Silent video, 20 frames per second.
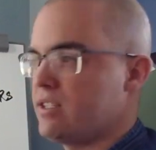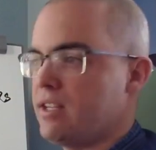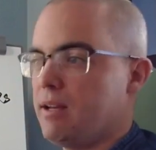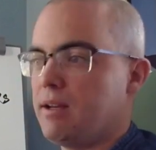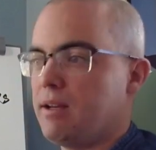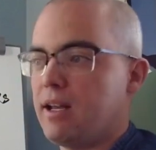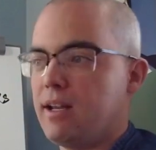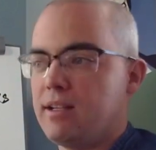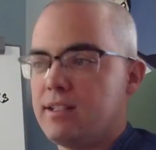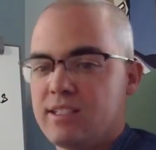
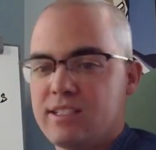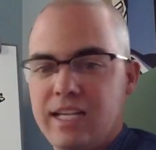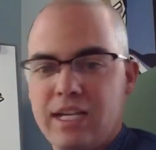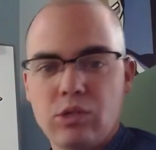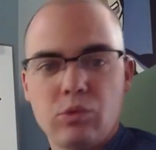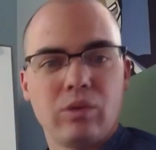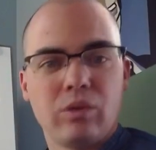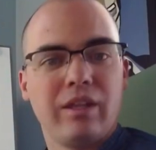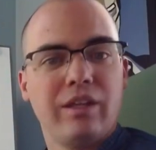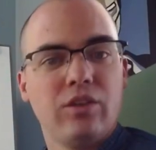and stays
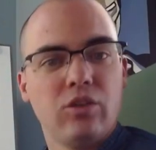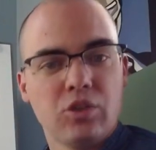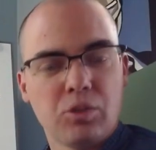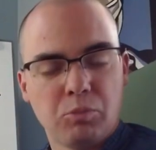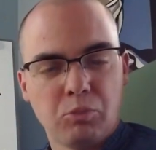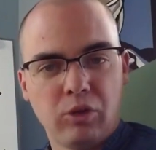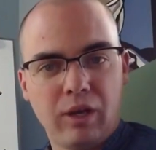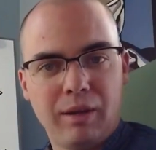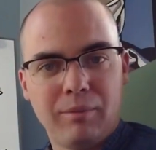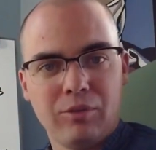within those
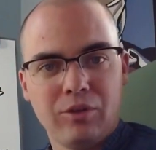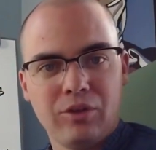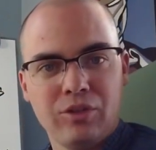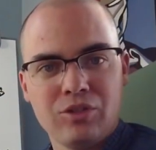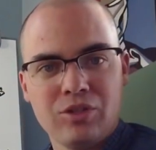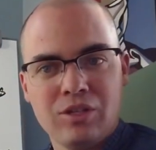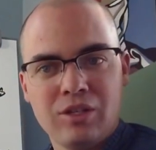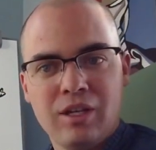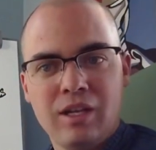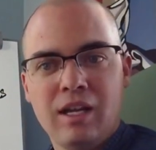
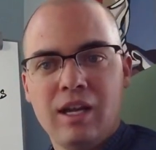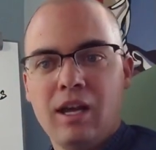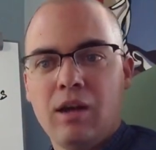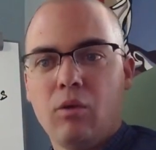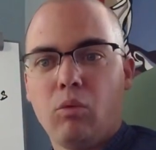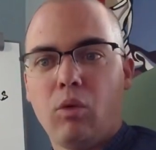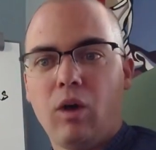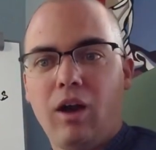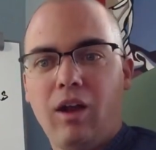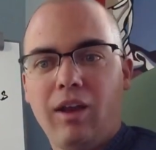parameters,
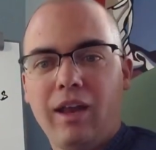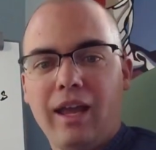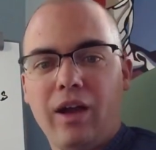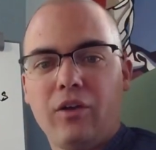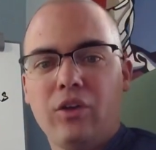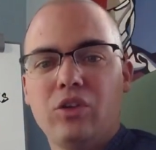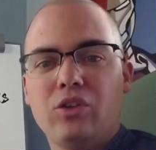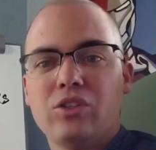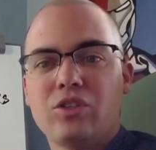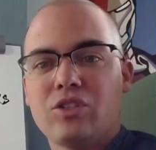while allowing
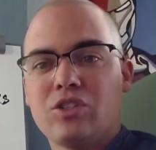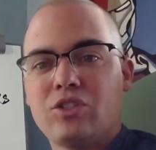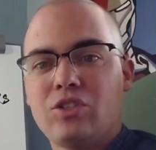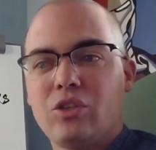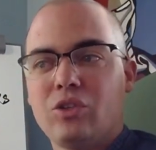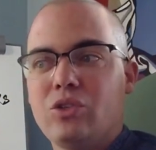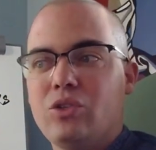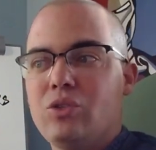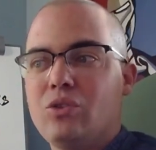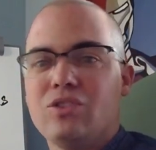you to still
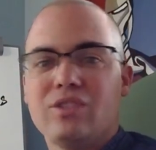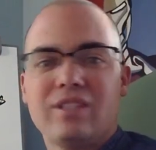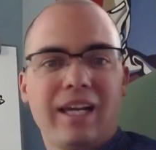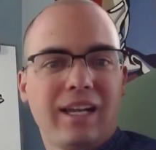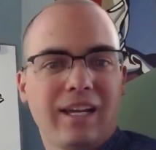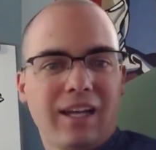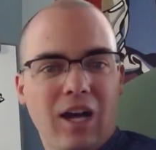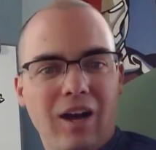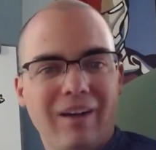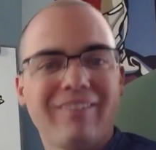use
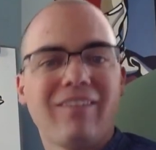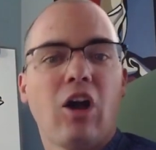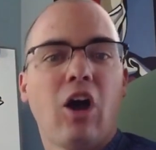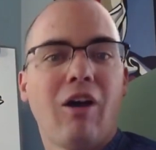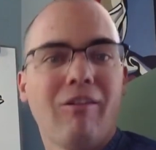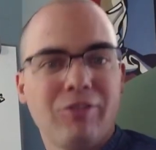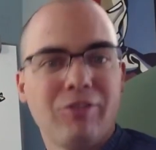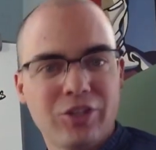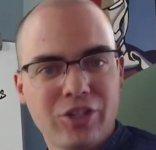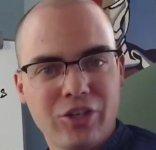that kind of
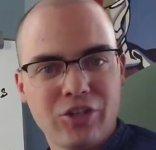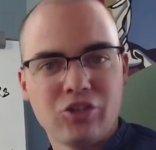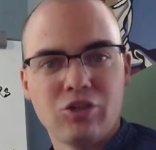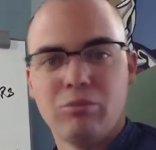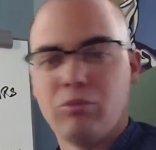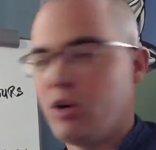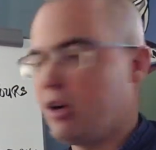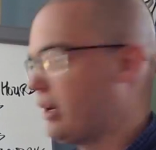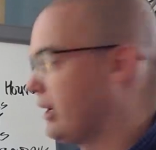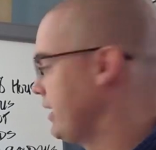conversational
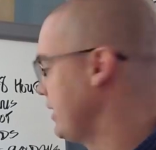marketing